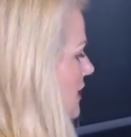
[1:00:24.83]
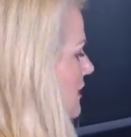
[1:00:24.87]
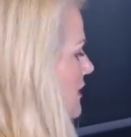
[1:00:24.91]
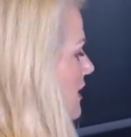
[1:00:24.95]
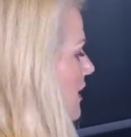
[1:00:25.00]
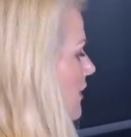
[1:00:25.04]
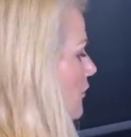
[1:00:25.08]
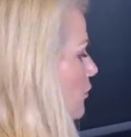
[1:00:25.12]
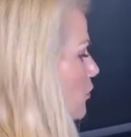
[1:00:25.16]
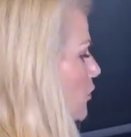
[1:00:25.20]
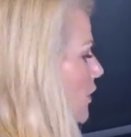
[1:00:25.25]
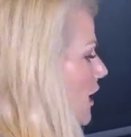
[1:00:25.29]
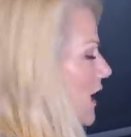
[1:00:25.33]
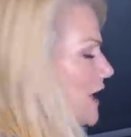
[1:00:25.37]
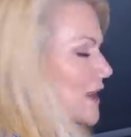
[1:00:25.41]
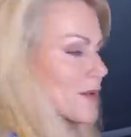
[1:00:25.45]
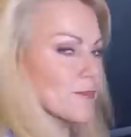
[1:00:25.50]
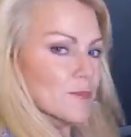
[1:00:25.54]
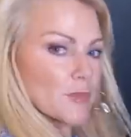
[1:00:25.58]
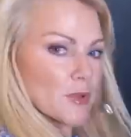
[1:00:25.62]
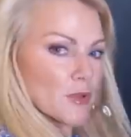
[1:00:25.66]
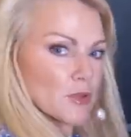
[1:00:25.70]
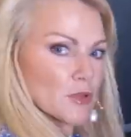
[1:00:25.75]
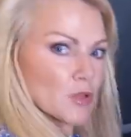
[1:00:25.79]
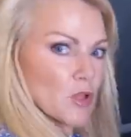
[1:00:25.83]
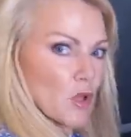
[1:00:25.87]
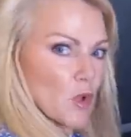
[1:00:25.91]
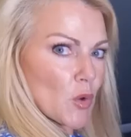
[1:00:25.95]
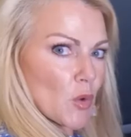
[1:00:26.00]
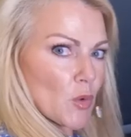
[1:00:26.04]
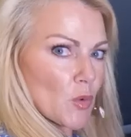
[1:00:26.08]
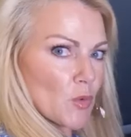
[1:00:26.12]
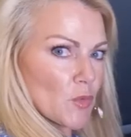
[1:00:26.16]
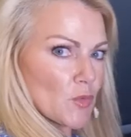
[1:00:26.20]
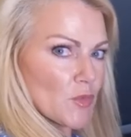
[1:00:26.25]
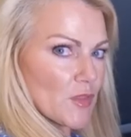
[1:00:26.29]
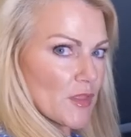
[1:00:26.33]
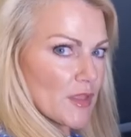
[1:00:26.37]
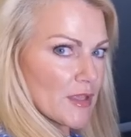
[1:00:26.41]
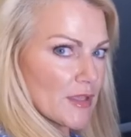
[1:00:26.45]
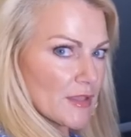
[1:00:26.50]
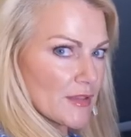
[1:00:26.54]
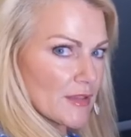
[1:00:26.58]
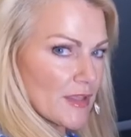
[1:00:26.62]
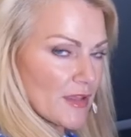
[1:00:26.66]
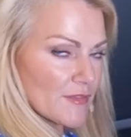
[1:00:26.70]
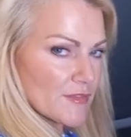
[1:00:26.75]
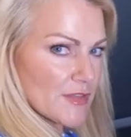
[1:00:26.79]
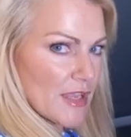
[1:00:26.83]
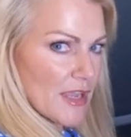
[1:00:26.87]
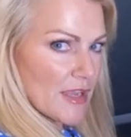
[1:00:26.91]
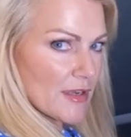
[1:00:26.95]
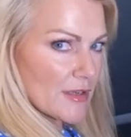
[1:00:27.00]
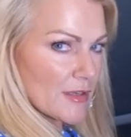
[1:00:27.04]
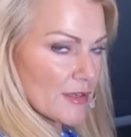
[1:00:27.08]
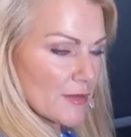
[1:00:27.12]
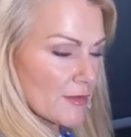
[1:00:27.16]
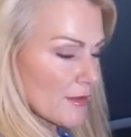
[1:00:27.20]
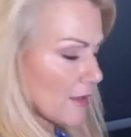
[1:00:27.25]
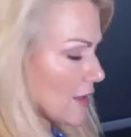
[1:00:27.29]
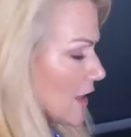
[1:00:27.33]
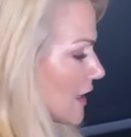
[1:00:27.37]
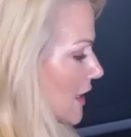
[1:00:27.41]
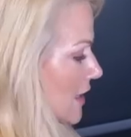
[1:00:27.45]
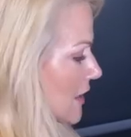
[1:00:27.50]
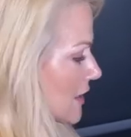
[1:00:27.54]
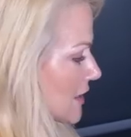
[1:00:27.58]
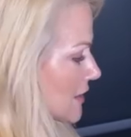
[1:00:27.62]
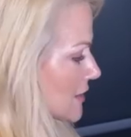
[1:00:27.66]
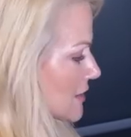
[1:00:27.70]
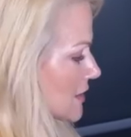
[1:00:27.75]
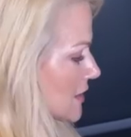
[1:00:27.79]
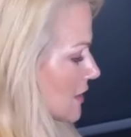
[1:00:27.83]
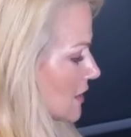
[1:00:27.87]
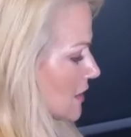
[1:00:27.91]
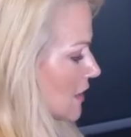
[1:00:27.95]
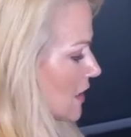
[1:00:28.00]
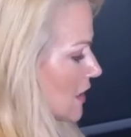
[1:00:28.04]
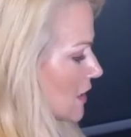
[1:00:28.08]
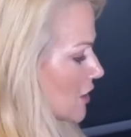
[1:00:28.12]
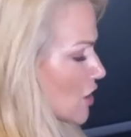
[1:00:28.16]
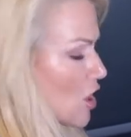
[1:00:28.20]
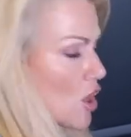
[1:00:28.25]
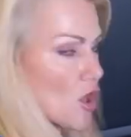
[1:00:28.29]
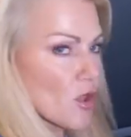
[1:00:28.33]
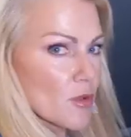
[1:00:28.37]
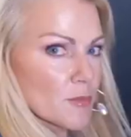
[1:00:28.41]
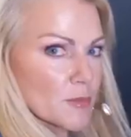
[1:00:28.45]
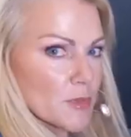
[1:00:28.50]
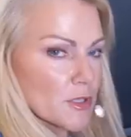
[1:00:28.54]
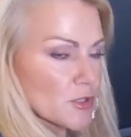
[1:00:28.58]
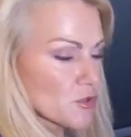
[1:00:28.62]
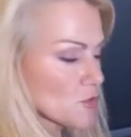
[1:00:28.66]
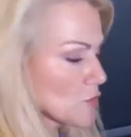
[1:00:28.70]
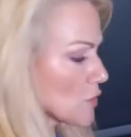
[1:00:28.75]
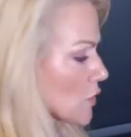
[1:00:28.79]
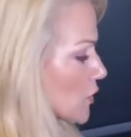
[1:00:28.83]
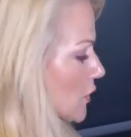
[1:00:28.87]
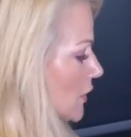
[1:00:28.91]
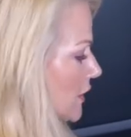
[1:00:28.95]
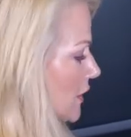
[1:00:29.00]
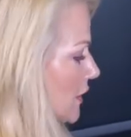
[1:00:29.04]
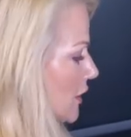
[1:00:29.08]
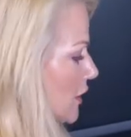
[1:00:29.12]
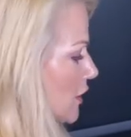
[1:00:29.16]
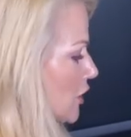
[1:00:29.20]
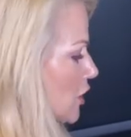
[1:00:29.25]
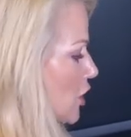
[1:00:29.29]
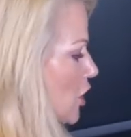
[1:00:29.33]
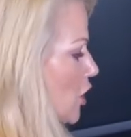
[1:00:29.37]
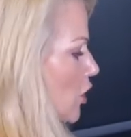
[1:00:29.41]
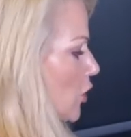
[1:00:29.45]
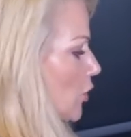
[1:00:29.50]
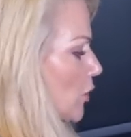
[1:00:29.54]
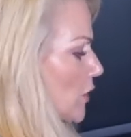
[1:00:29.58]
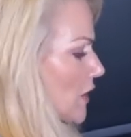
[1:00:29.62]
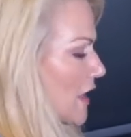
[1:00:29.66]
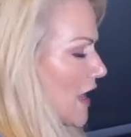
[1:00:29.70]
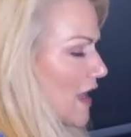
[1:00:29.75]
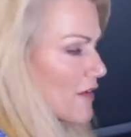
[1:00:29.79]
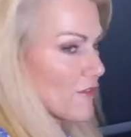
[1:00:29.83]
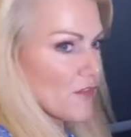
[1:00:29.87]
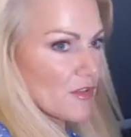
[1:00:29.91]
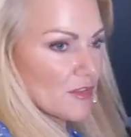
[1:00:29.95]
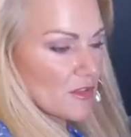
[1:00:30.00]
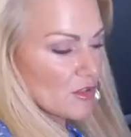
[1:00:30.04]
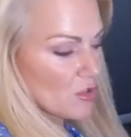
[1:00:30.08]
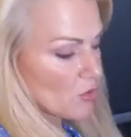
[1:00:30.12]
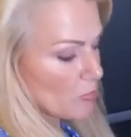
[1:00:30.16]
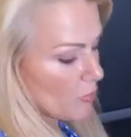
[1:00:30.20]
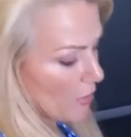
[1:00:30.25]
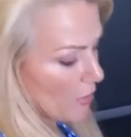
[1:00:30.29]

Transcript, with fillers: Now right below the left hand, hand uh, comb control here, we have a little